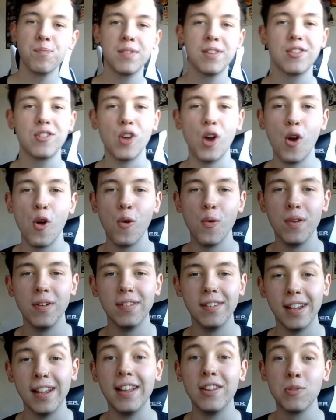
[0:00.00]
So
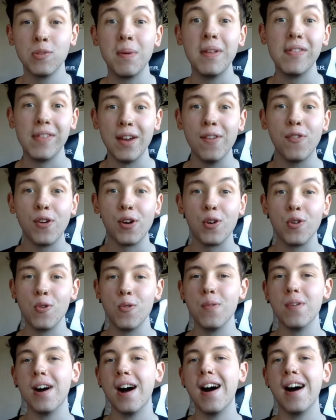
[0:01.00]
it's been difficult,
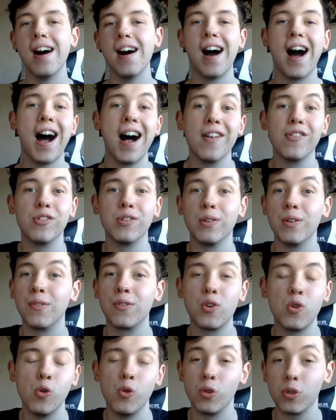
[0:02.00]
as of
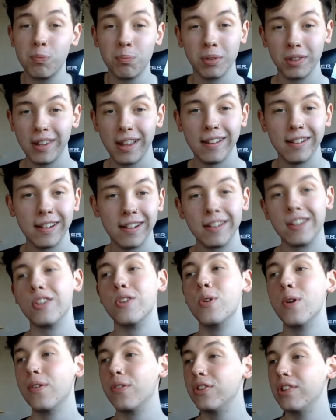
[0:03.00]
course predicting
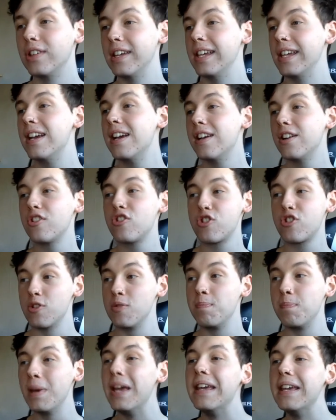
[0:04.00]
the UFC
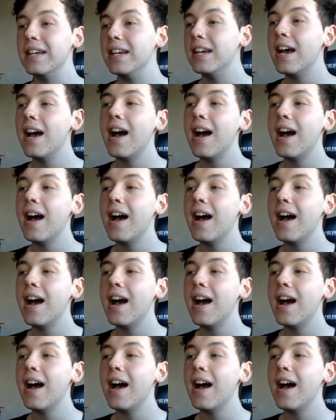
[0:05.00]
should be.